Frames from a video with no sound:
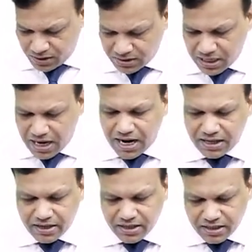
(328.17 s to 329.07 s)
The
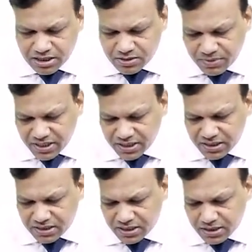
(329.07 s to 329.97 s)
artery is
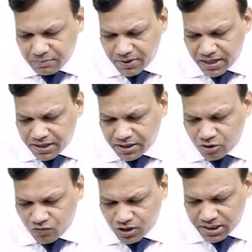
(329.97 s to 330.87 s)
bringing the blood
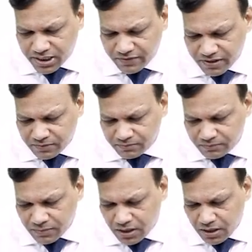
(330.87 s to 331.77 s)
toward the liver.
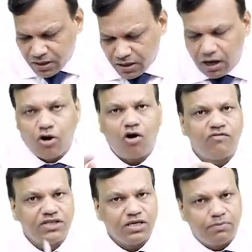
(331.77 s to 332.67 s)
Along
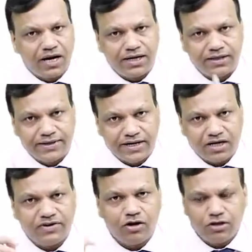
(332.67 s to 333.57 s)
with the blood, the drug
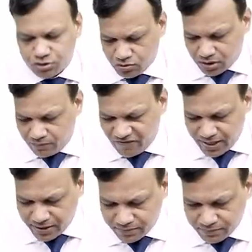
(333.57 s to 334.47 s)
will also come
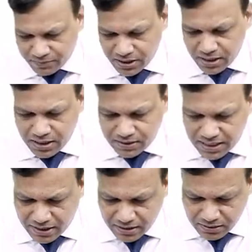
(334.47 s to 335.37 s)
back.
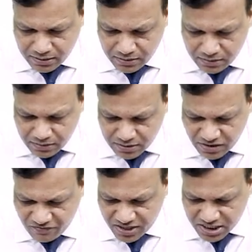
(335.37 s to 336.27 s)
Then the
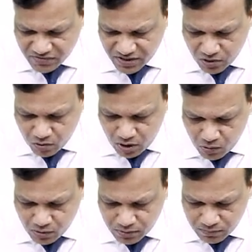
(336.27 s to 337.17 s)
veins will go
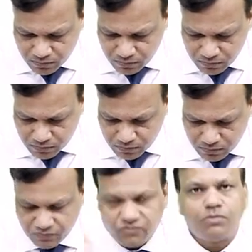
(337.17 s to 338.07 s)
out
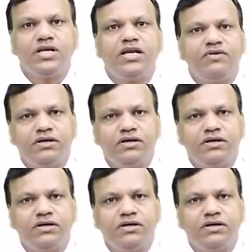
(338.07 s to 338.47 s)
from the liver.